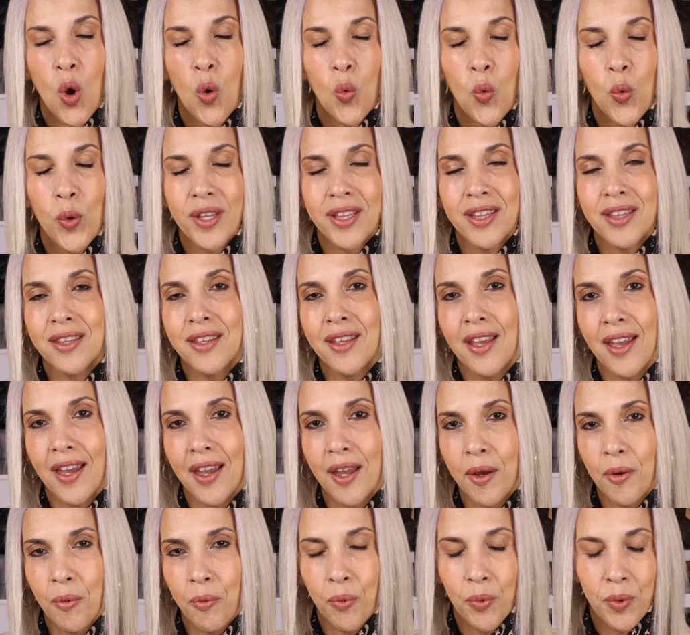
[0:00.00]
with
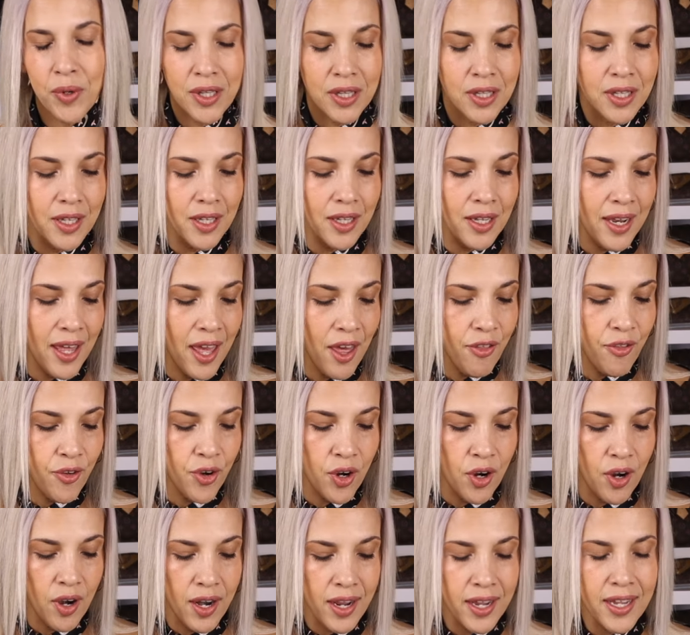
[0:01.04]
the
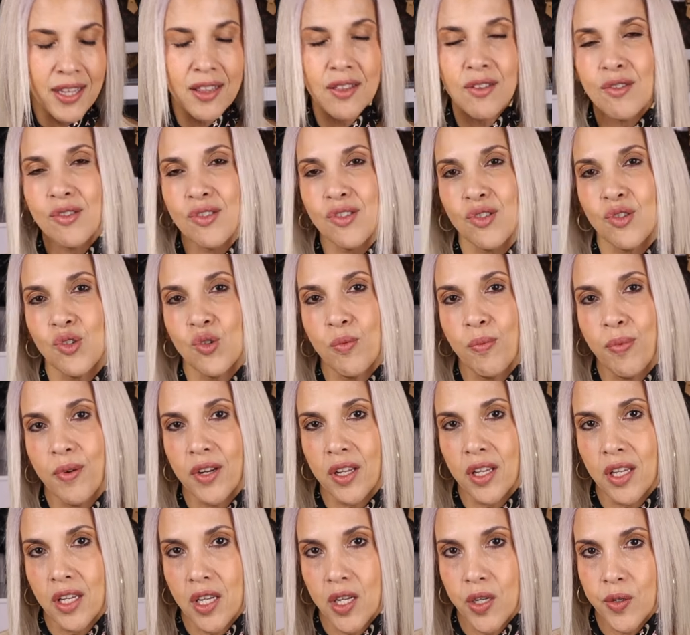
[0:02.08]
leather. It looks super
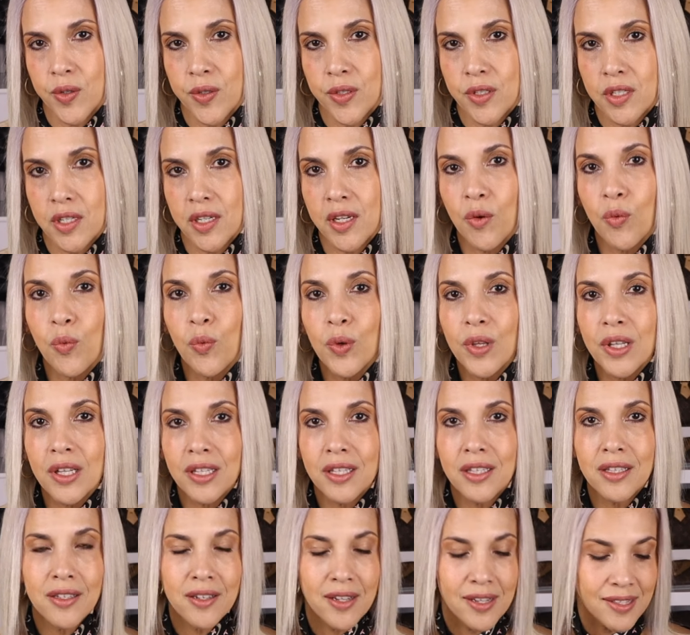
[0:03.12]
cute, it
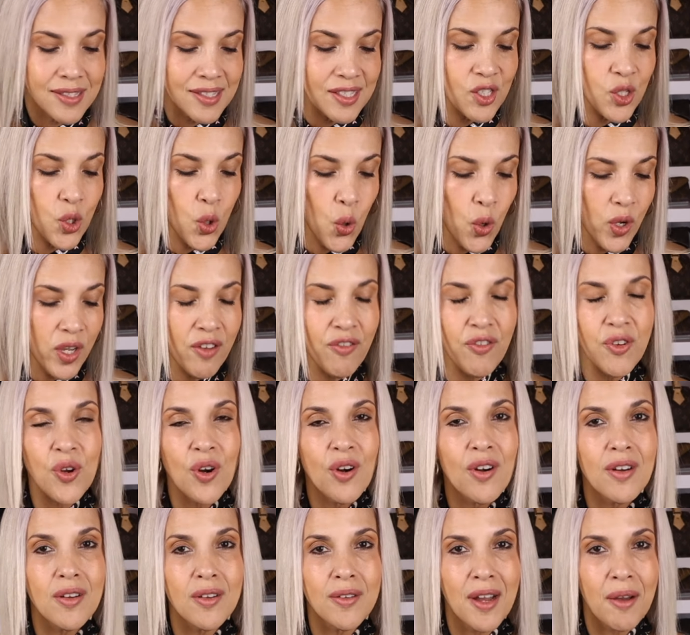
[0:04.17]
really does. So if
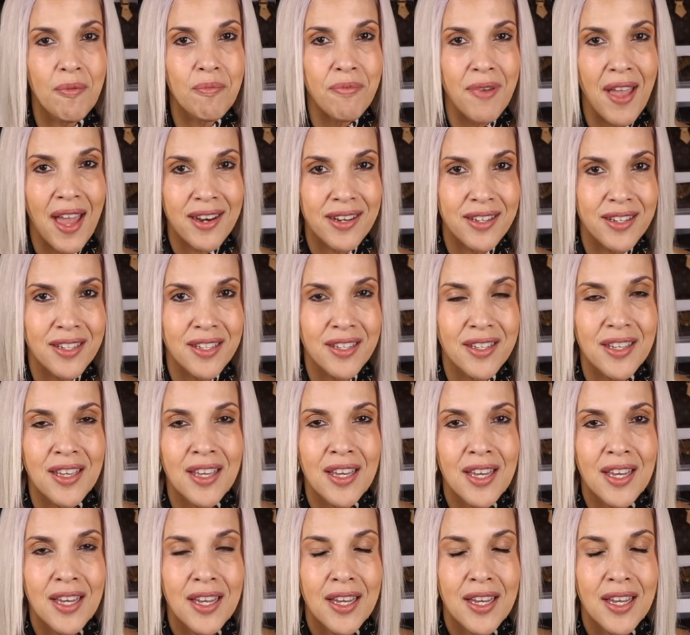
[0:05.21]
you're a vanity